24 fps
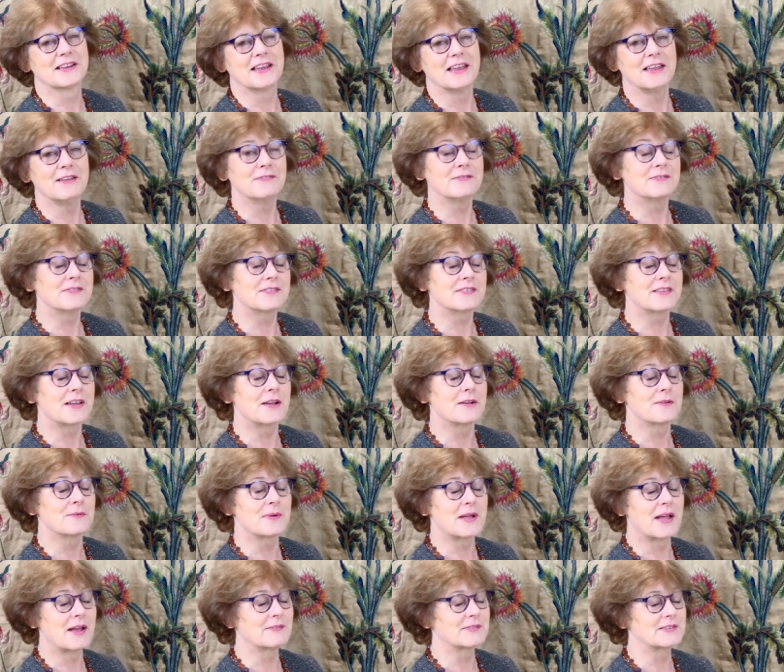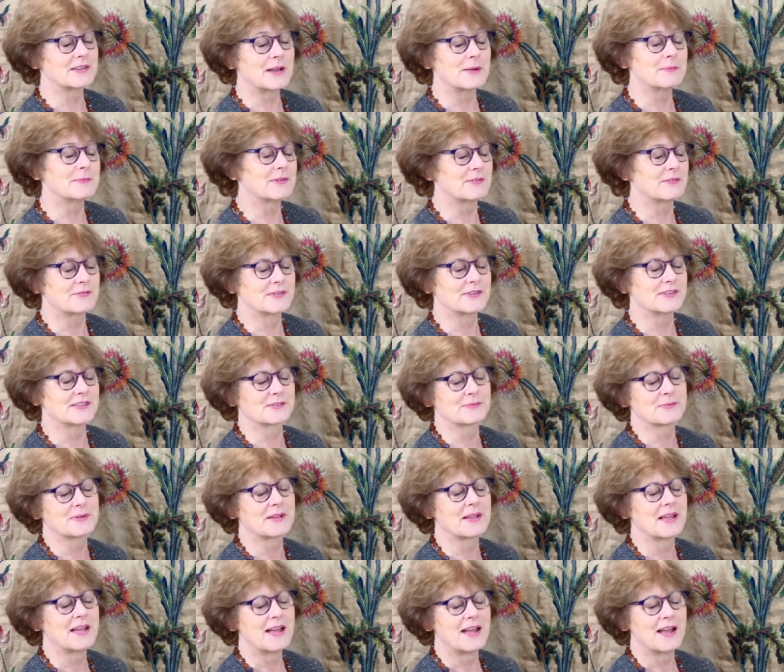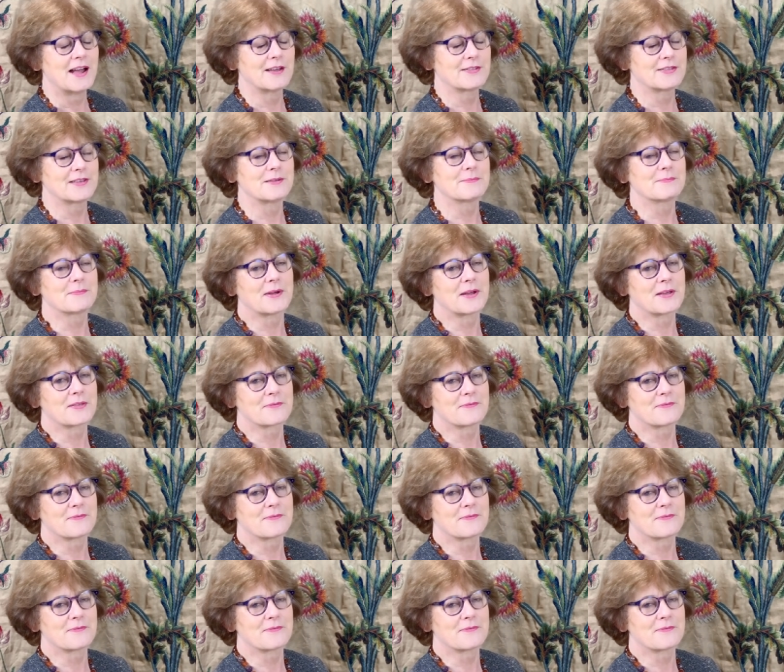even though we have a time difference, we're I think both